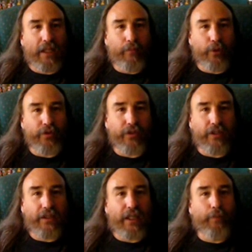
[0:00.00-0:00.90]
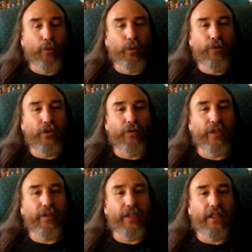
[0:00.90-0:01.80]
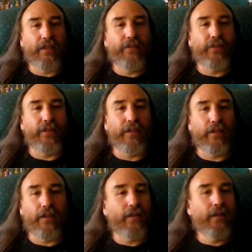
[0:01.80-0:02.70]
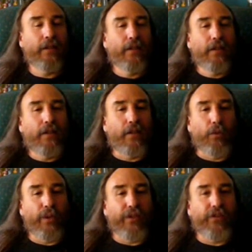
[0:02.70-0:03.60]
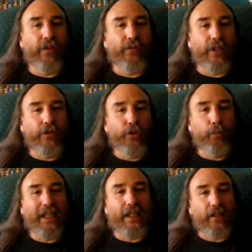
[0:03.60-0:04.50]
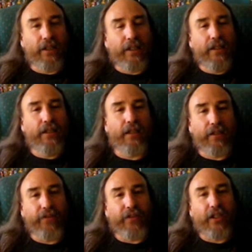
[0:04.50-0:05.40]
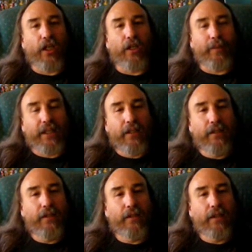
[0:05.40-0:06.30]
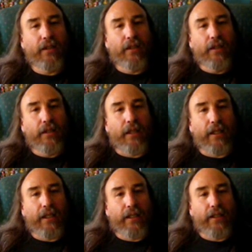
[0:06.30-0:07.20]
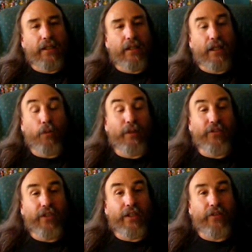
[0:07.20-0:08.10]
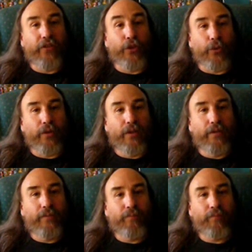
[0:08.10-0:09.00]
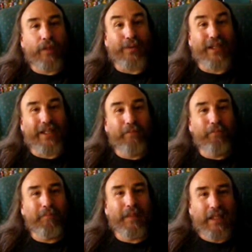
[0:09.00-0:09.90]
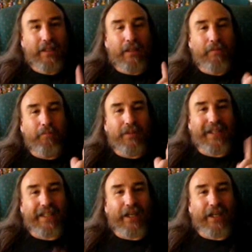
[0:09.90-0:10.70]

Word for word: able to keep a roof over their heads and uh, no one is suffering too badly in this economy. And uh, I'll be seeing you soon. Okay? Take